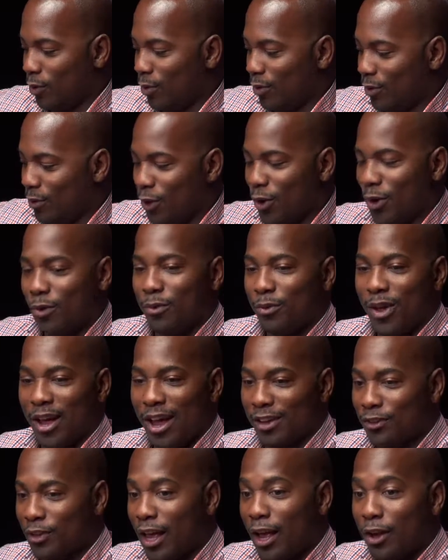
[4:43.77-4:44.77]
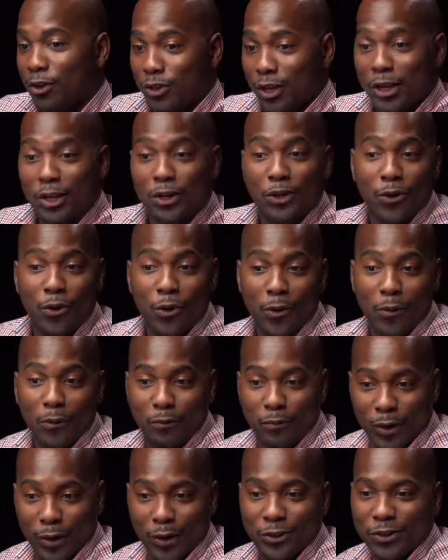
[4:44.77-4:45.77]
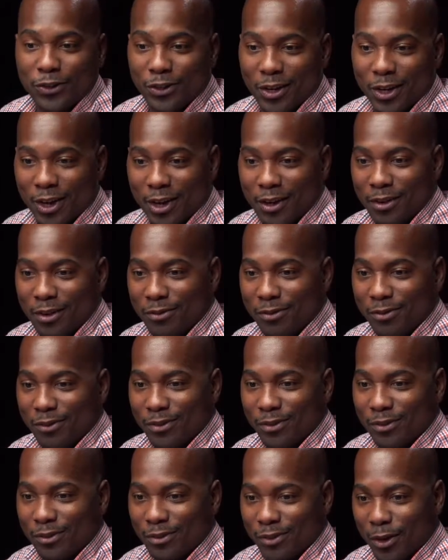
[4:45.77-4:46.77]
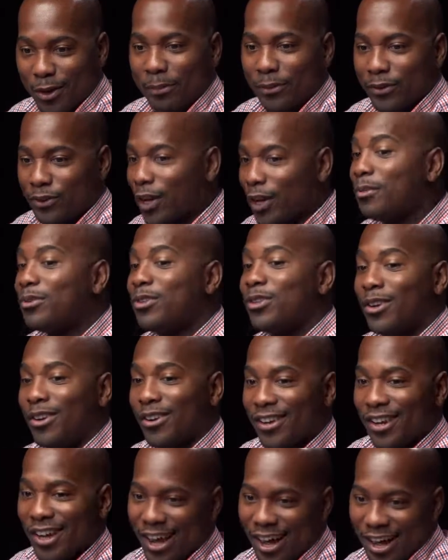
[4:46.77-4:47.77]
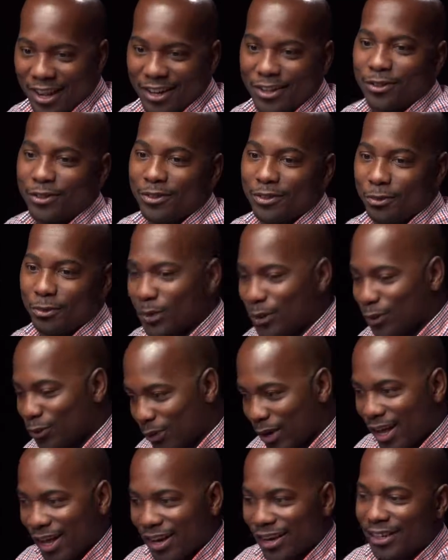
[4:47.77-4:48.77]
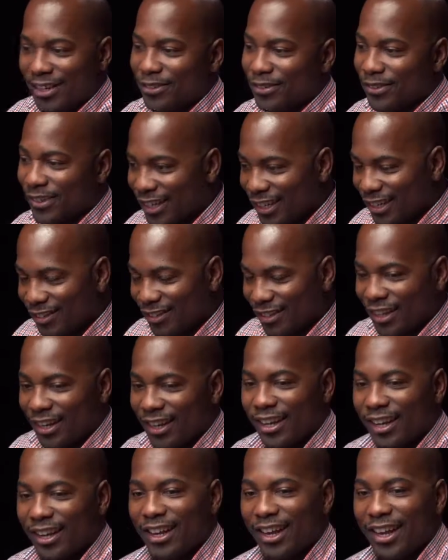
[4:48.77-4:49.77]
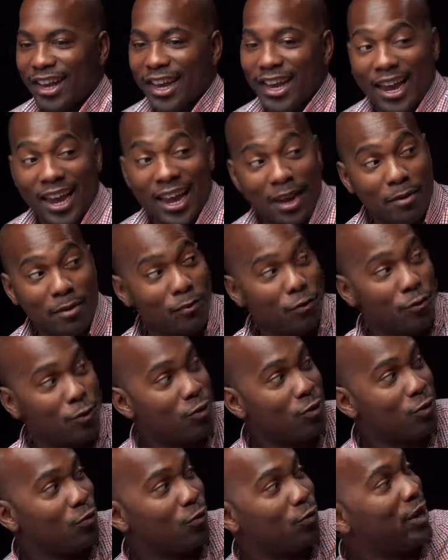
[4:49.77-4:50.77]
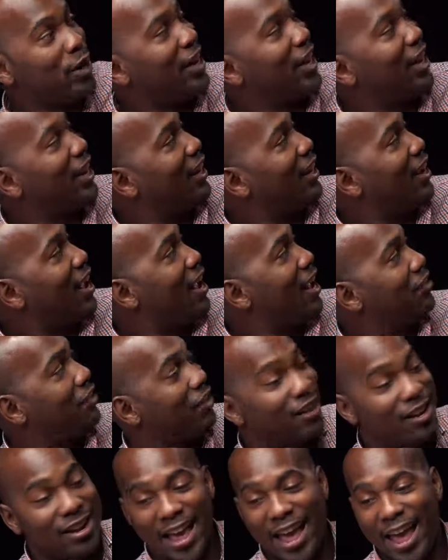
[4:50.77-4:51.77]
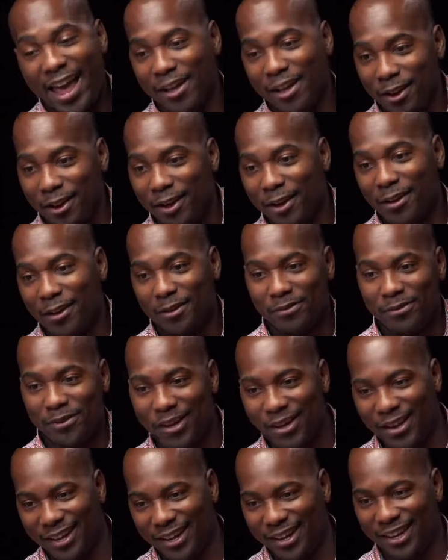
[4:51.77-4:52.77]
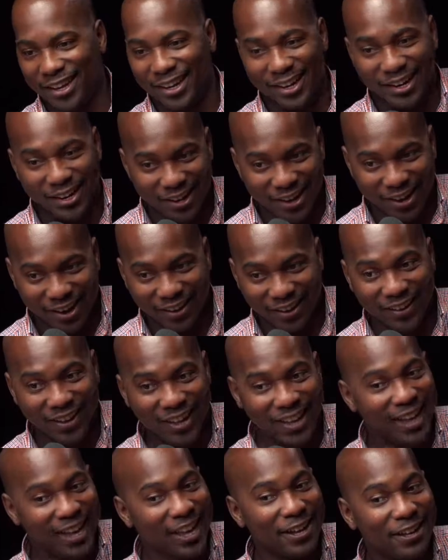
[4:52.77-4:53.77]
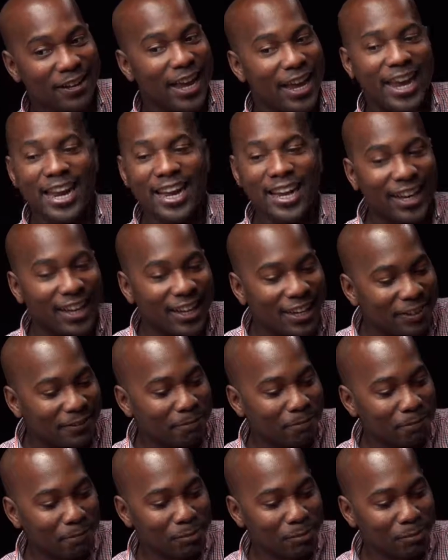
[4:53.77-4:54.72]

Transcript: I'll say your version of your perception on God and spirituality and religion. Ricky and I's lack of, he couldn't